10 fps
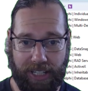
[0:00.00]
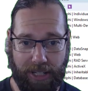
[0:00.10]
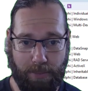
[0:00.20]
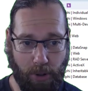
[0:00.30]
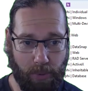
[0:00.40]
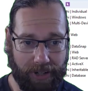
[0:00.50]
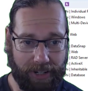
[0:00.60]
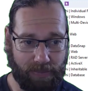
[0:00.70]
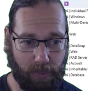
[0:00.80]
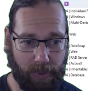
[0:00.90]
input
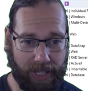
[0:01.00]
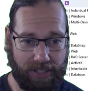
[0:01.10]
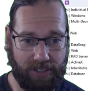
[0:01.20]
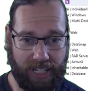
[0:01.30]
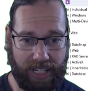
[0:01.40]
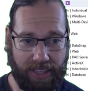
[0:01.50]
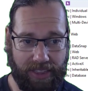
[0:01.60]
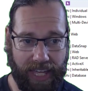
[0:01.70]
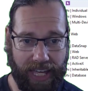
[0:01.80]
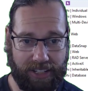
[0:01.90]
query, we can see
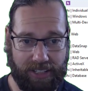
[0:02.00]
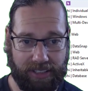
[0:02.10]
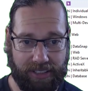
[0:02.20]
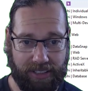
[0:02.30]
that